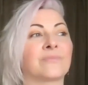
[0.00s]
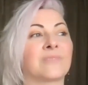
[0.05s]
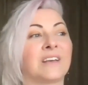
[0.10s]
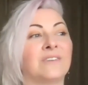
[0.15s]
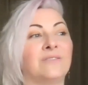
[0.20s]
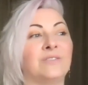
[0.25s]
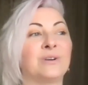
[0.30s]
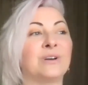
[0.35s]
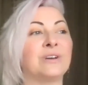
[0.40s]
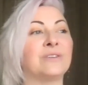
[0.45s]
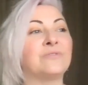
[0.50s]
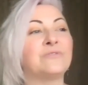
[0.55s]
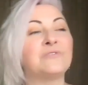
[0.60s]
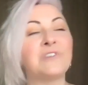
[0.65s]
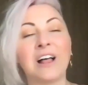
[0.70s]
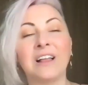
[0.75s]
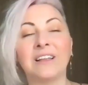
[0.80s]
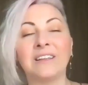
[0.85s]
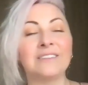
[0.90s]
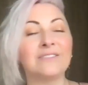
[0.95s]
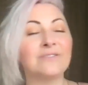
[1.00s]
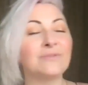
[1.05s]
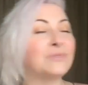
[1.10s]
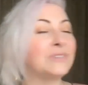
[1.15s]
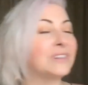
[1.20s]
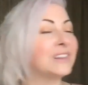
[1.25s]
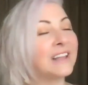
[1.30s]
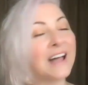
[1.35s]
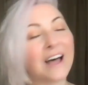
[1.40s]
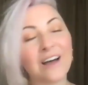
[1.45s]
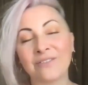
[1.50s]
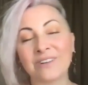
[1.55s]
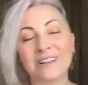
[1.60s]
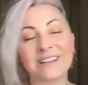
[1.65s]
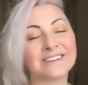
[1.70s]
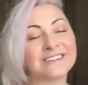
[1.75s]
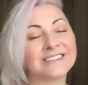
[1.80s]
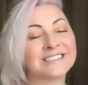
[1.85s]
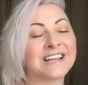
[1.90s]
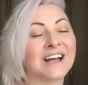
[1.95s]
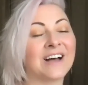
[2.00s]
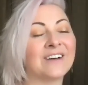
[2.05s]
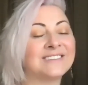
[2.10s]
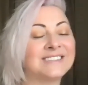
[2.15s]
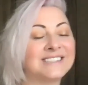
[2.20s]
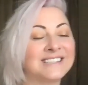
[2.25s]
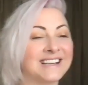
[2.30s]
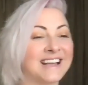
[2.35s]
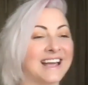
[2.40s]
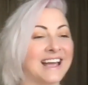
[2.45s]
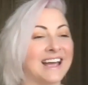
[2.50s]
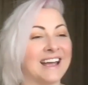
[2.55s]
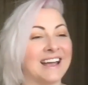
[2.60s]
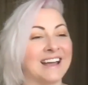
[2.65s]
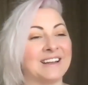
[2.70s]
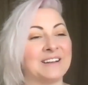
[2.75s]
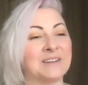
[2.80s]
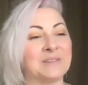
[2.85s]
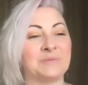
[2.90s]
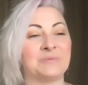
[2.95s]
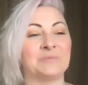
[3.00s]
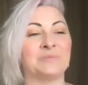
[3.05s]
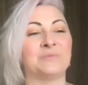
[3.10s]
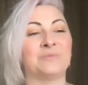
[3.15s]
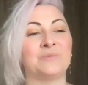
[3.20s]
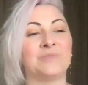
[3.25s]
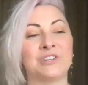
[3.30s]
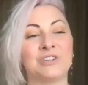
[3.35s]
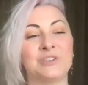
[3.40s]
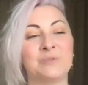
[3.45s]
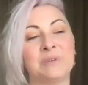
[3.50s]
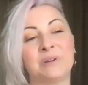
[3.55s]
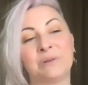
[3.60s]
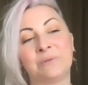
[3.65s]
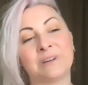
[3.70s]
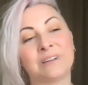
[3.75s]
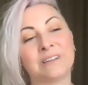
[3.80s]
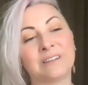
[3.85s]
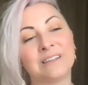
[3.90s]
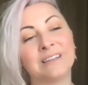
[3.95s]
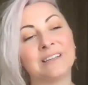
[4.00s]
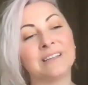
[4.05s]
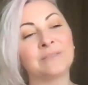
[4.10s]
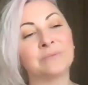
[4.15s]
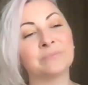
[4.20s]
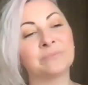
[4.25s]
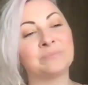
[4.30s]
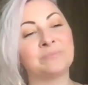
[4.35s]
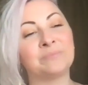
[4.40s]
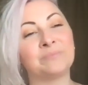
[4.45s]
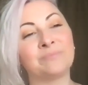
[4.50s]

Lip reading: If you could fall in love with yourself today, would you be willing?